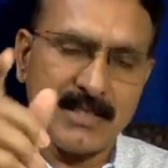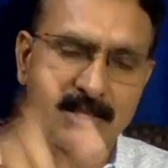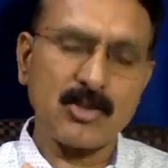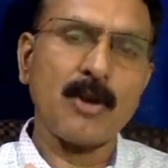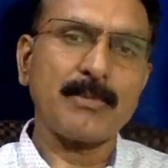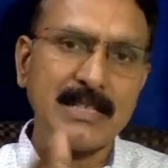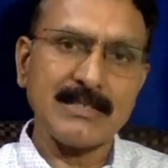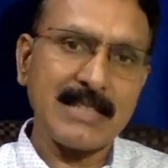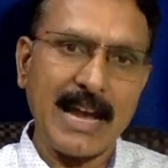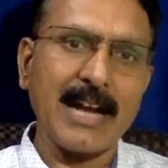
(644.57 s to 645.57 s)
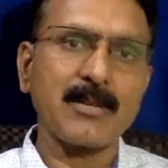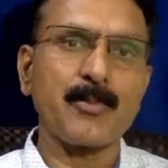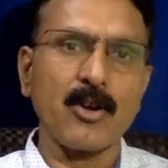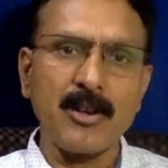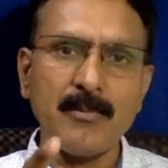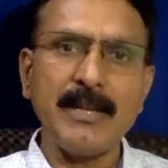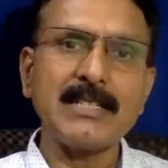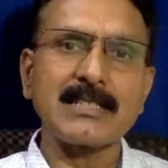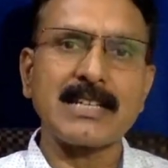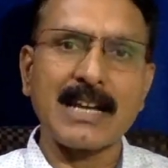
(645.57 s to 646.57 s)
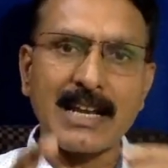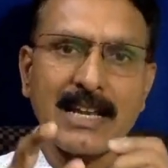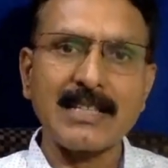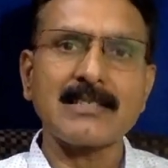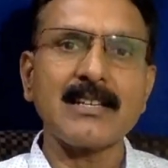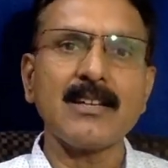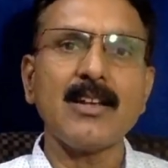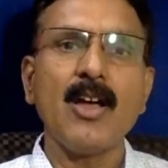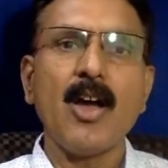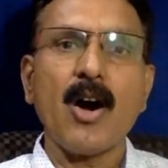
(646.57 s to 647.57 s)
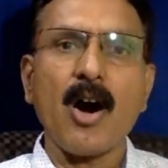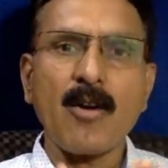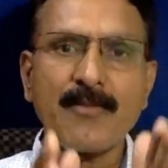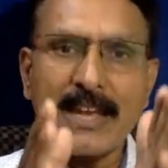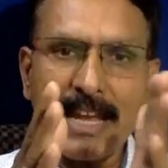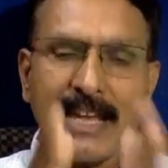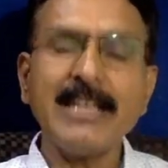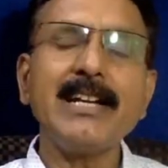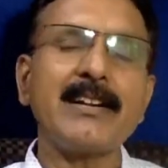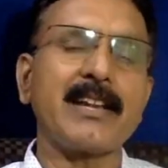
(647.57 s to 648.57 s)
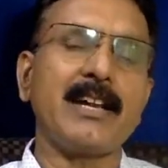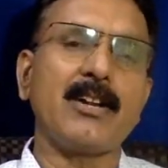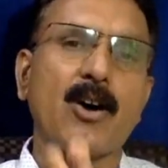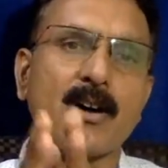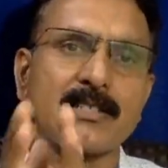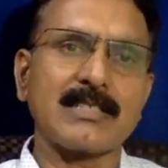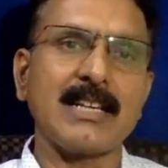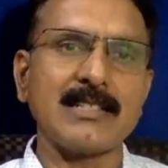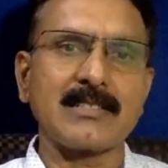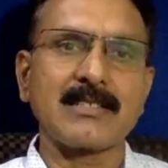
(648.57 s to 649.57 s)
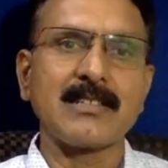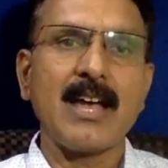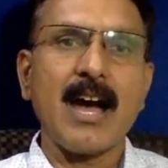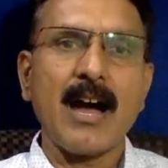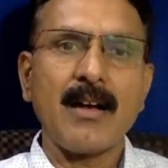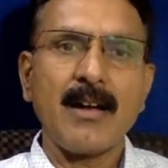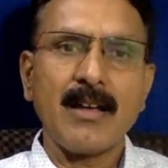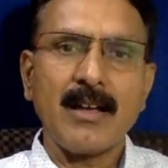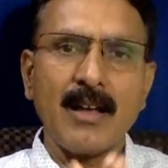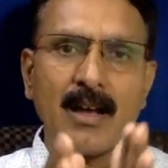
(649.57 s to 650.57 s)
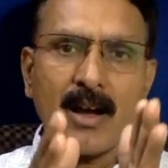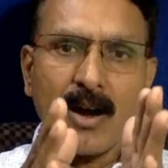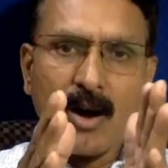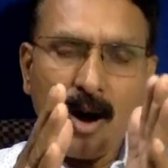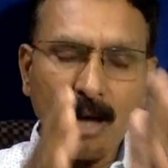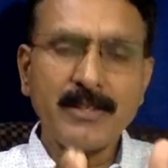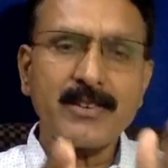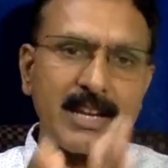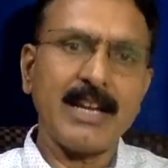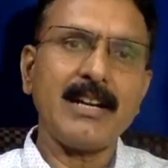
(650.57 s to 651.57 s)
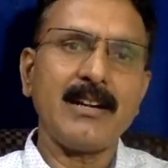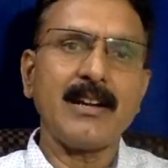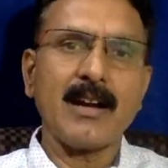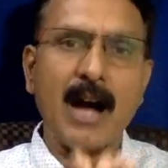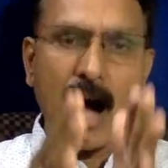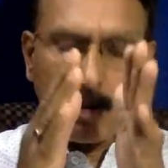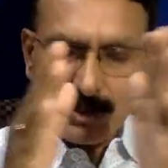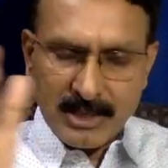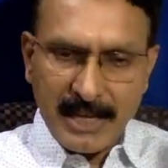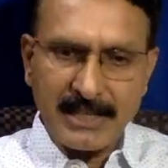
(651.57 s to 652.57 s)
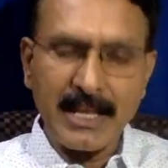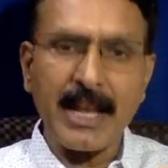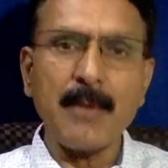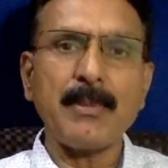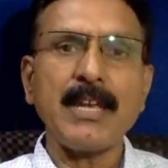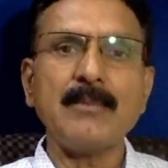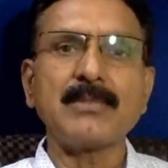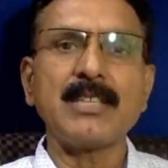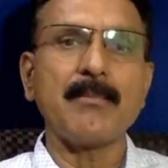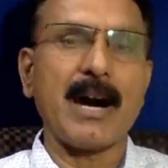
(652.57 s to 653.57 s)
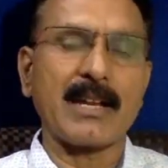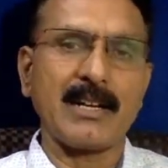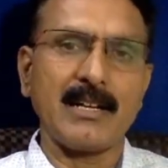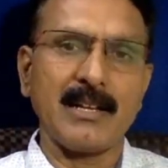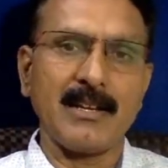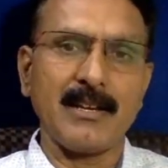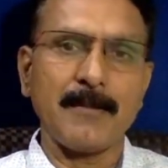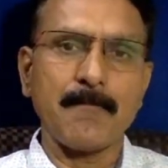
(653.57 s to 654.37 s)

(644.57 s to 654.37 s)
of this act prohibits collection of any trade or cess on trade outside the APMC market area.